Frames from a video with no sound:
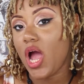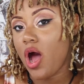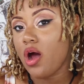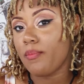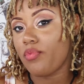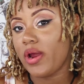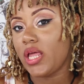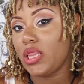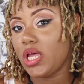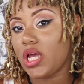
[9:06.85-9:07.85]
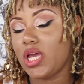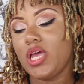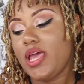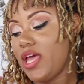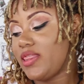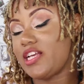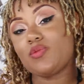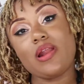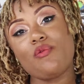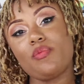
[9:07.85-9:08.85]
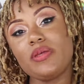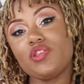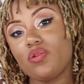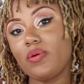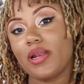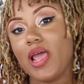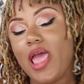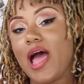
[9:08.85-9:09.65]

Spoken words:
ombre look, and that's what I will be doing.